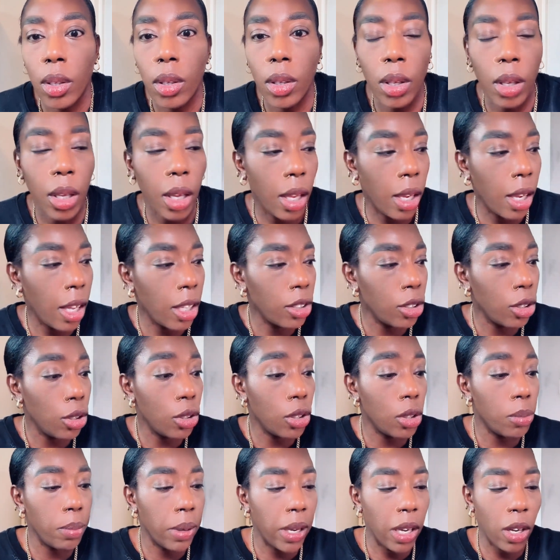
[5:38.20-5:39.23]
okay, let's
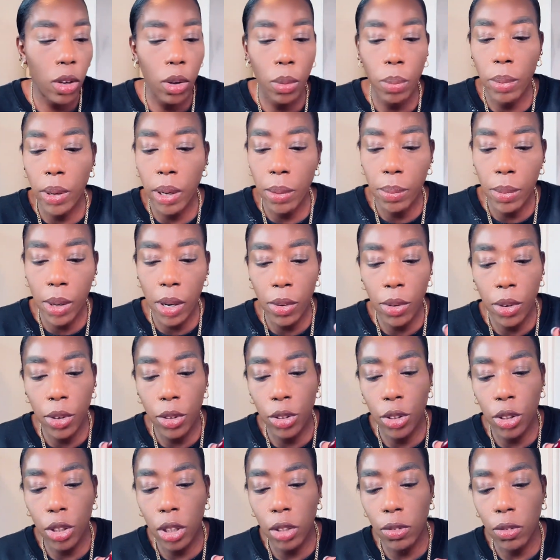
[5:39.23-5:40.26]
use Makeup by Mario
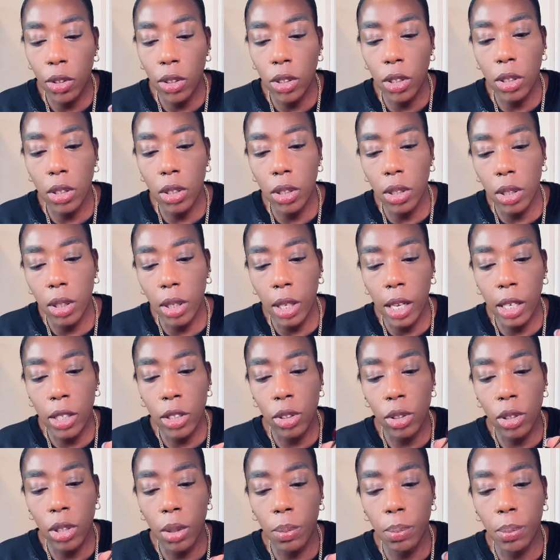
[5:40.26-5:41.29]
just for the
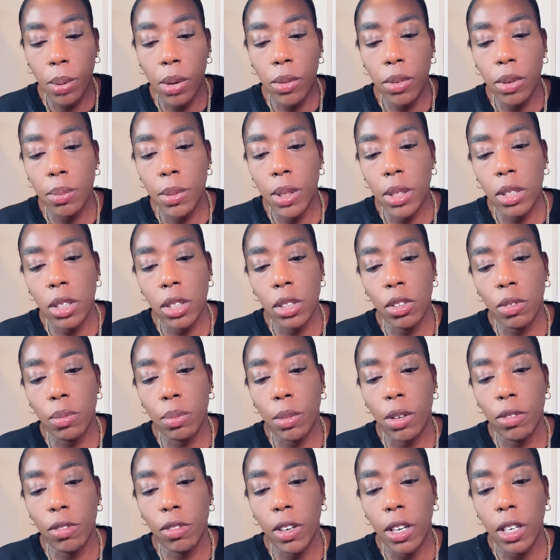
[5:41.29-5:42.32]
perimeters of
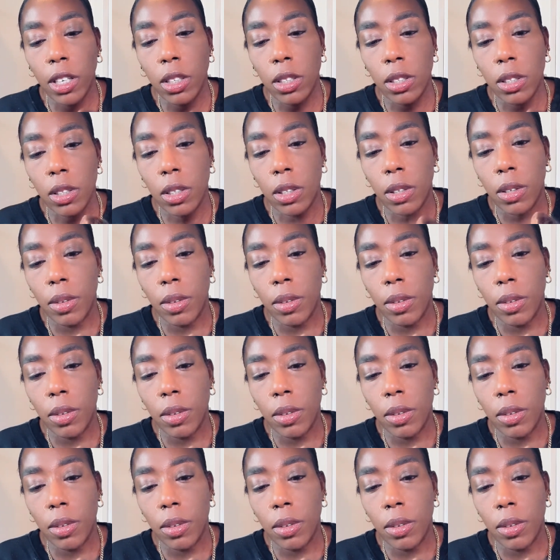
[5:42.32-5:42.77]
my face.